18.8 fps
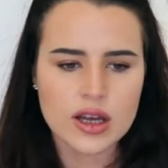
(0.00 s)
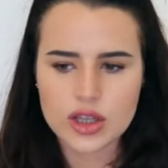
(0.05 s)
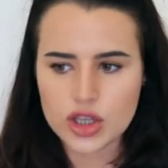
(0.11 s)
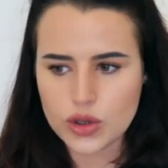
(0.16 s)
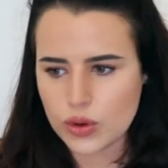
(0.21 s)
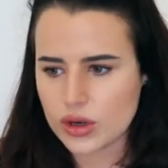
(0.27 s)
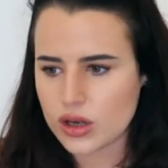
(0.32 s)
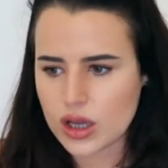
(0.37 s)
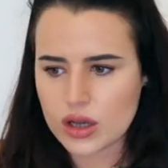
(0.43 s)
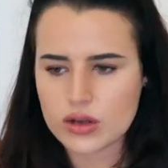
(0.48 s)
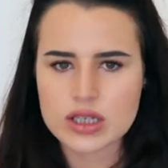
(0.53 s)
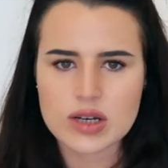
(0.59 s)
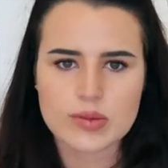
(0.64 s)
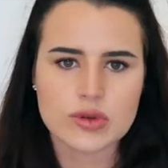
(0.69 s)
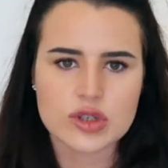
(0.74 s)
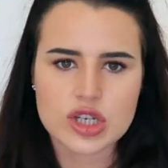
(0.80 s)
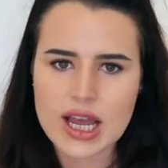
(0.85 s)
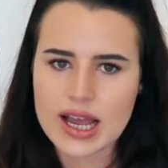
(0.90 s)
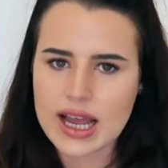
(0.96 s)
You wanna go
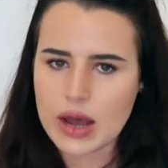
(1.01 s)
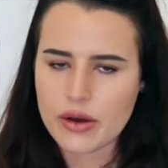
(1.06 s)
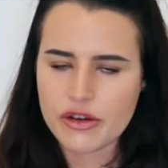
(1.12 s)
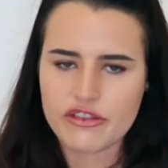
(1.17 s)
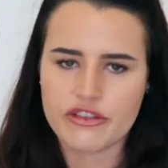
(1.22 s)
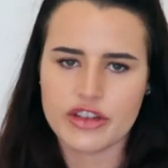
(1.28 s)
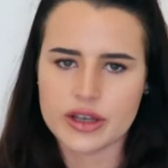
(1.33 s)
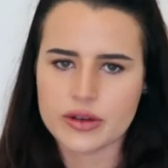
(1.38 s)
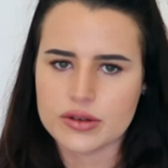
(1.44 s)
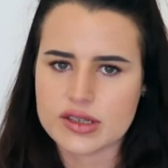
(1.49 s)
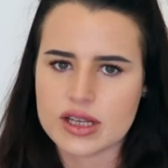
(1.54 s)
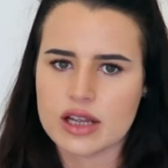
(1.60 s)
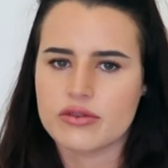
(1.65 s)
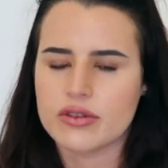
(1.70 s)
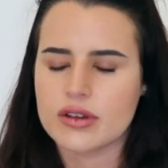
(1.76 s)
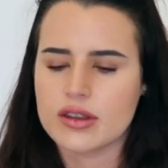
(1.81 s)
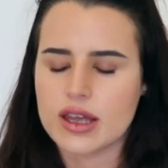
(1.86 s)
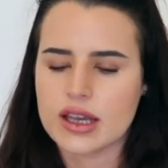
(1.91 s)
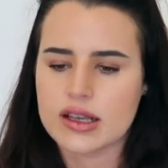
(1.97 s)
double check how it feels and
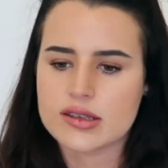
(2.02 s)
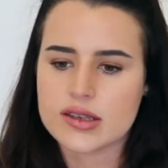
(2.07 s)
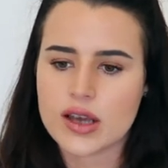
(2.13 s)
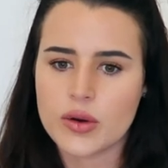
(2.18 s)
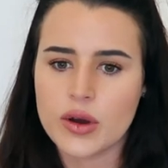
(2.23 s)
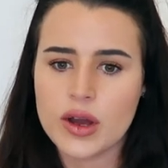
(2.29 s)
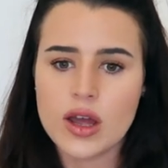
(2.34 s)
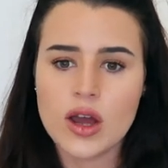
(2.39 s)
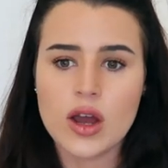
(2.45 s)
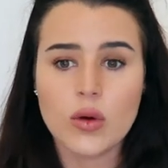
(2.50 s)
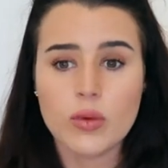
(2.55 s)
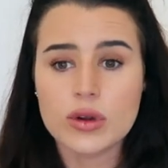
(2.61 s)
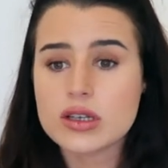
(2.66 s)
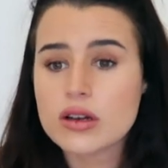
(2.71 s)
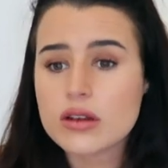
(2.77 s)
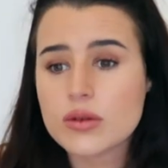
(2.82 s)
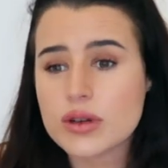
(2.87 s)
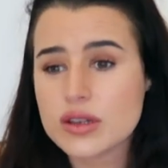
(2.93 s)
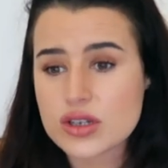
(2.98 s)
everything. So we
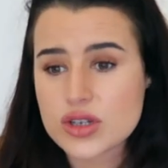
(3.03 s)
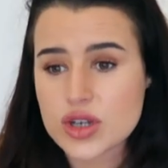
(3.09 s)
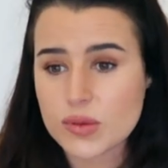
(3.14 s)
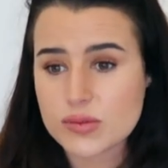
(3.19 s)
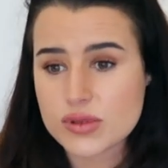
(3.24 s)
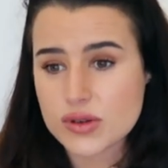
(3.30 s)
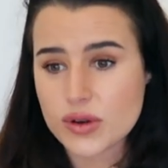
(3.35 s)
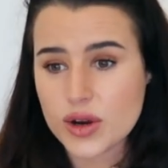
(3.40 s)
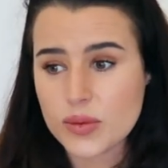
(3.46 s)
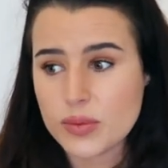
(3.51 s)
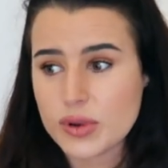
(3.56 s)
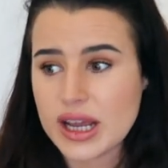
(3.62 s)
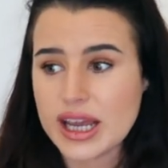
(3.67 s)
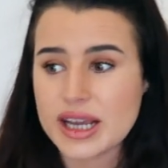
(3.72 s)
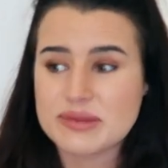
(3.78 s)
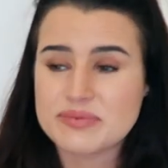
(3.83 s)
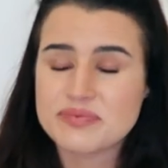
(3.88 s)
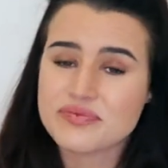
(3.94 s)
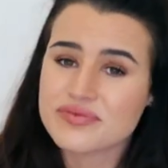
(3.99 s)
don't know when the shops are
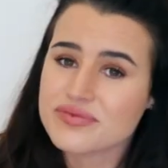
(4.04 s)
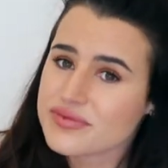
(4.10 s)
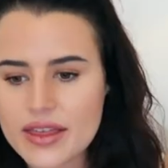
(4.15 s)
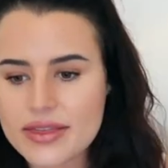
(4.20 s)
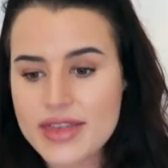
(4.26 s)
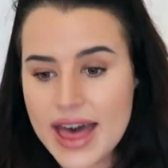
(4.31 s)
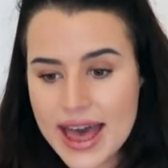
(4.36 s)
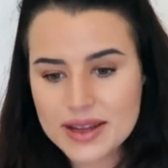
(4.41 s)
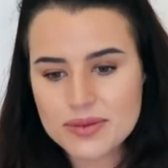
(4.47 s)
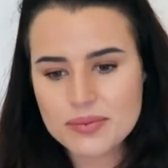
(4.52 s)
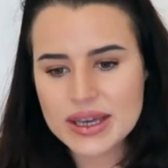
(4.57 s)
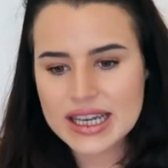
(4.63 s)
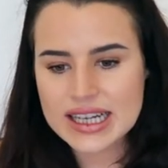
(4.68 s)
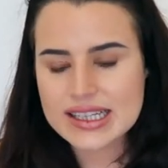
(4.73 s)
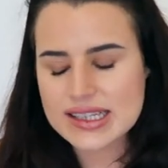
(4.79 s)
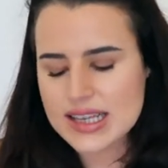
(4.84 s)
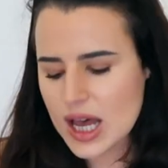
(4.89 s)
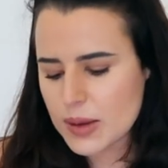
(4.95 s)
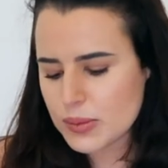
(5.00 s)
opening. Then
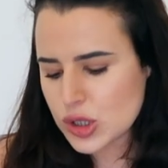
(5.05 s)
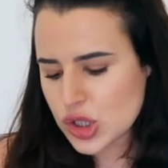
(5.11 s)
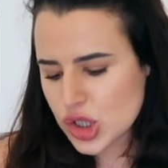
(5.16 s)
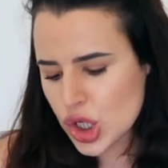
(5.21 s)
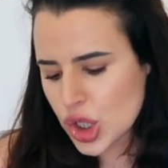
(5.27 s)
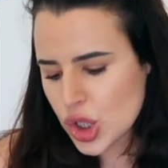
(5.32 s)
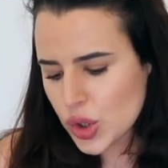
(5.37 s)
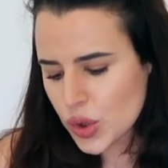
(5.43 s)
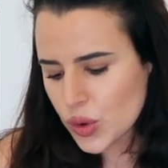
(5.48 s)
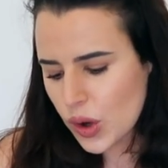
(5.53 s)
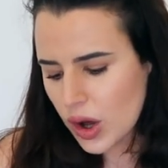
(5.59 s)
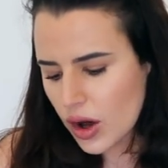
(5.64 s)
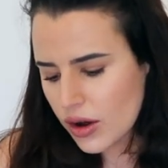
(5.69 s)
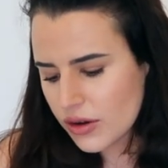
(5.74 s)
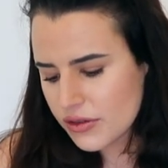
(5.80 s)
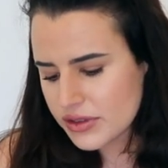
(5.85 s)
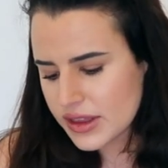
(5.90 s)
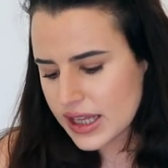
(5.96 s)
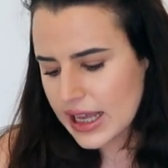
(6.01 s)
picked up two
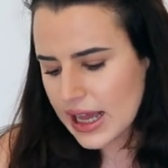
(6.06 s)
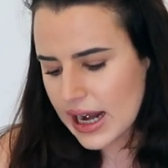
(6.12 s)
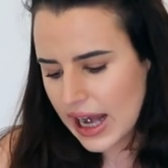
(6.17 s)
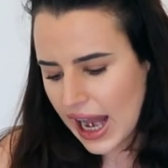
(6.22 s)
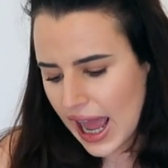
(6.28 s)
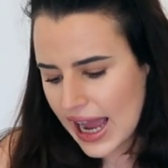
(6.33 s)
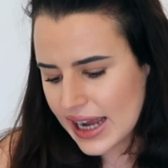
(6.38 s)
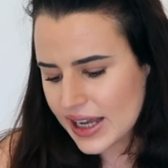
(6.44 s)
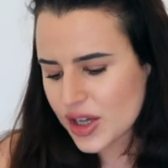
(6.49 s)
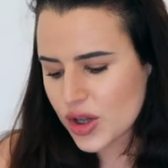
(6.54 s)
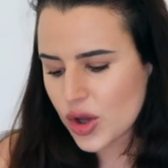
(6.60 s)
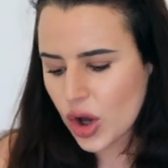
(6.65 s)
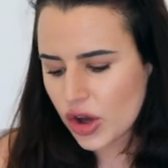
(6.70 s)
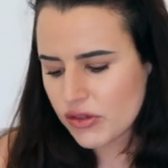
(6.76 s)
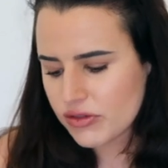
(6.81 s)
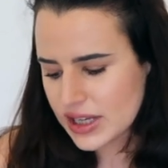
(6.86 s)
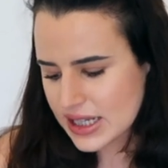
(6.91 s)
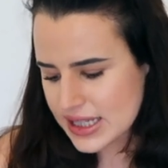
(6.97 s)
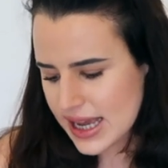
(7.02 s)
of the LAC
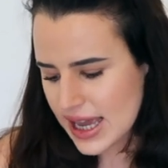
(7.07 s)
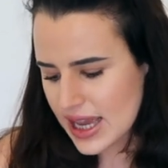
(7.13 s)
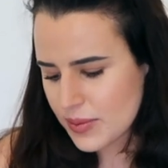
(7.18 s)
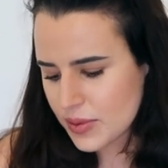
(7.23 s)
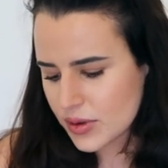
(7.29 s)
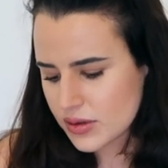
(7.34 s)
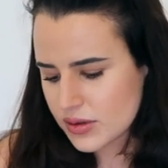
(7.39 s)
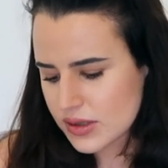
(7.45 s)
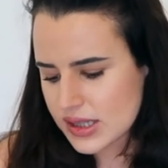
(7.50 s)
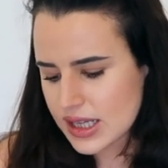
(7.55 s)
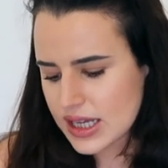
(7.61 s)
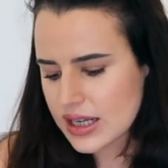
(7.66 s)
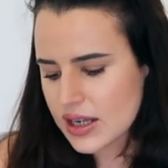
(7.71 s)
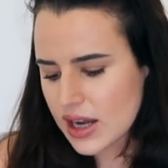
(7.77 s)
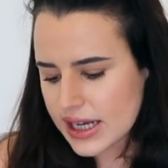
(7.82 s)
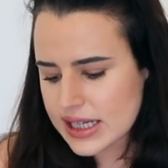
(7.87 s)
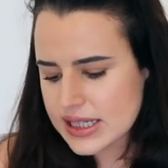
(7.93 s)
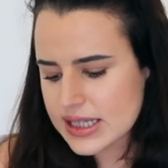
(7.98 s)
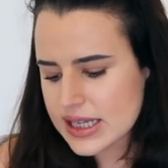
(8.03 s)
coffee tables, the
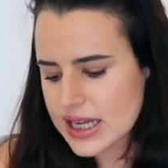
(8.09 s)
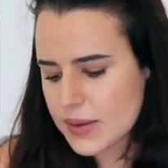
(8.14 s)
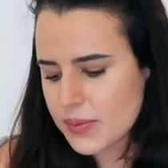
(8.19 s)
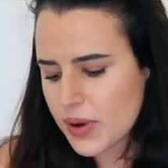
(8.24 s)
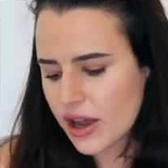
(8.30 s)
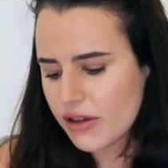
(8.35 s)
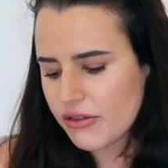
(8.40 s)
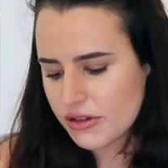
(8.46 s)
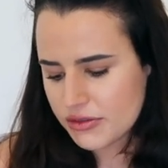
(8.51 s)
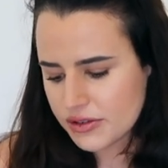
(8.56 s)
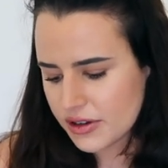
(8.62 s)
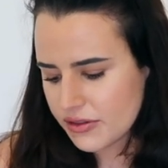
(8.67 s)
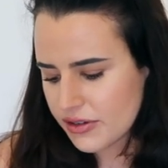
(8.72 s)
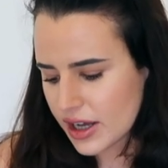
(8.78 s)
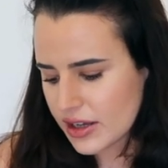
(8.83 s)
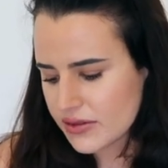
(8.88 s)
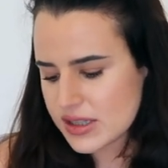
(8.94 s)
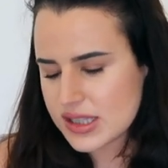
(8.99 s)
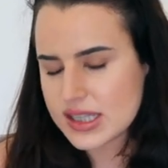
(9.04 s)
90 by
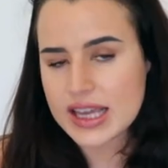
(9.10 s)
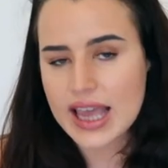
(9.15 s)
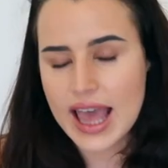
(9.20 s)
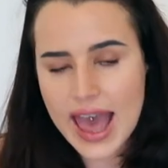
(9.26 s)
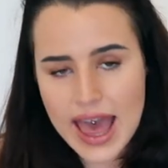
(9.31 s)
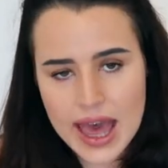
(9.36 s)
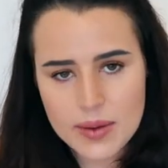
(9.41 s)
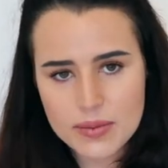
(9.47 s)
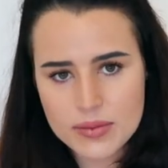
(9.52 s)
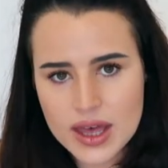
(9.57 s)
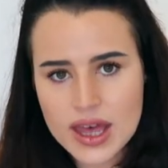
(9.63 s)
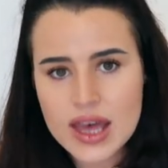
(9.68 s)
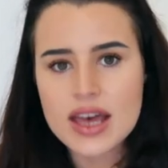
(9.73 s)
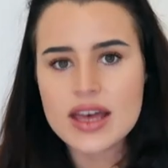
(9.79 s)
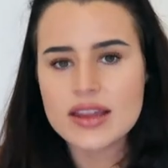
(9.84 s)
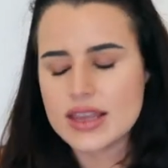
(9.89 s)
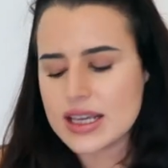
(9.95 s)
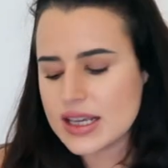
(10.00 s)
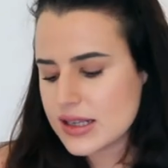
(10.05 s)
55cm.
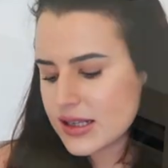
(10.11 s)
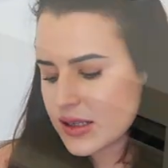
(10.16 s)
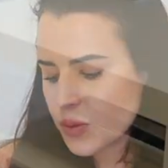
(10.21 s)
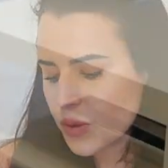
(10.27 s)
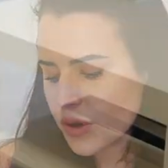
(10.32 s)
These